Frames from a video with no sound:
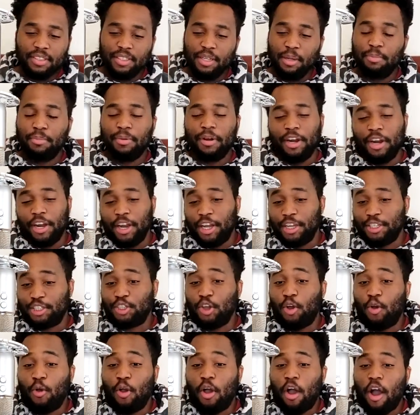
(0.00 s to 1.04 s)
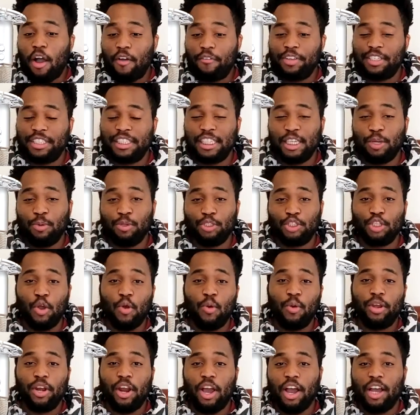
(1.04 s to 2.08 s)
Bruh, so obviously what's
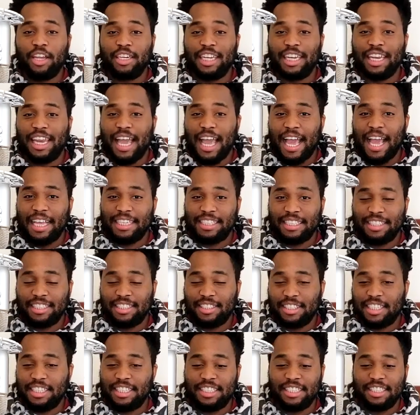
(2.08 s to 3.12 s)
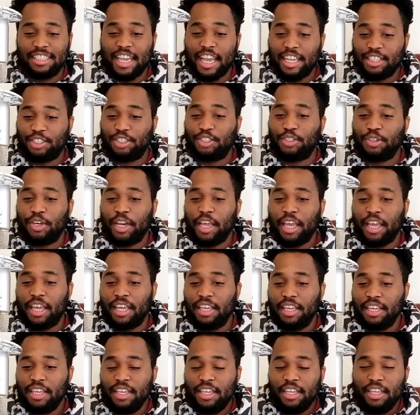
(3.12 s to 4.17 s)
going on since
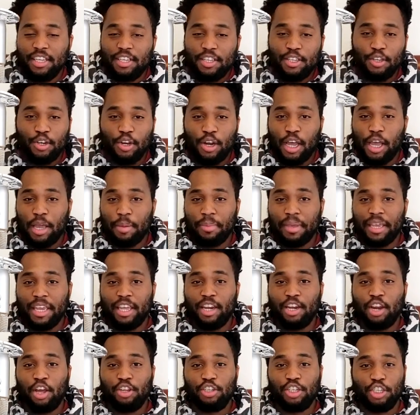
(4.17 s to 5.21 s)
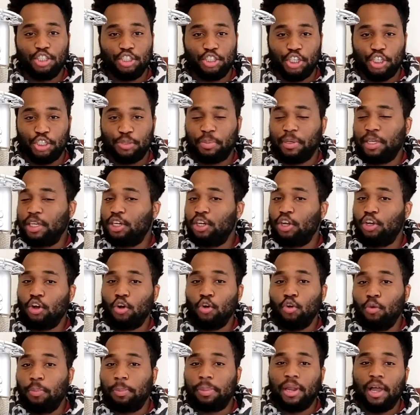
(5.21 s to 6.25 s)
yesterday, you know what I mean? There's just been
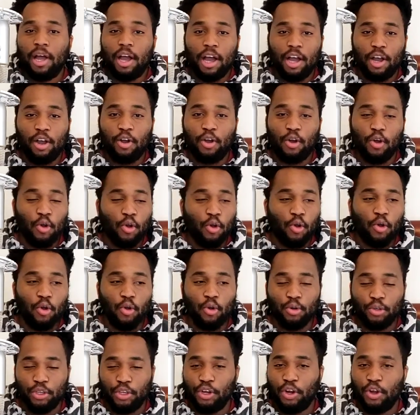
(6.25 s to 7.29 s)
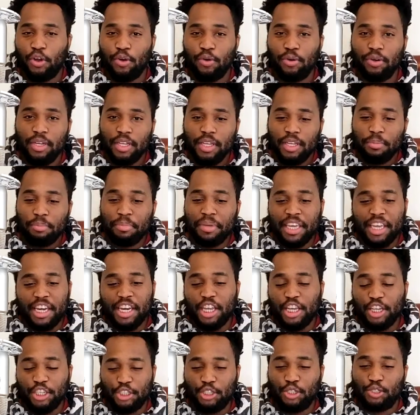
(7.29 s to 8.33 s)
hoopla, a whole,
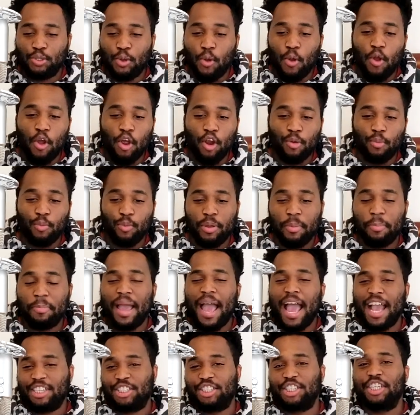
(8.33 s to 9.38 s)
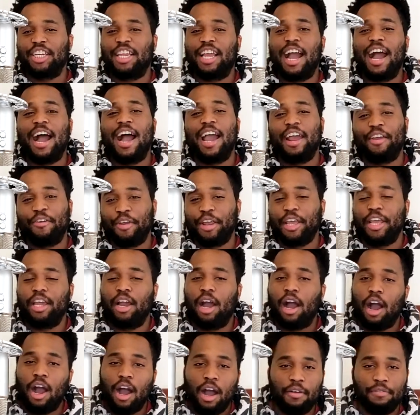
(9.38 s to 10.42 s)
media storm with bashing Kyrie,
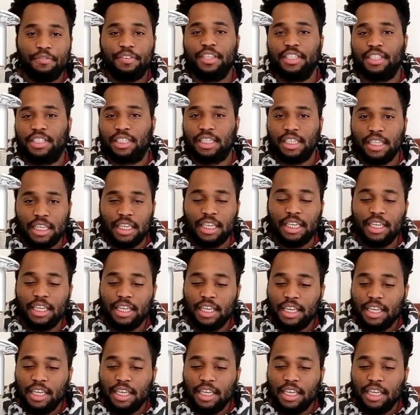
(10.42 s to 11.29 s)
obviously.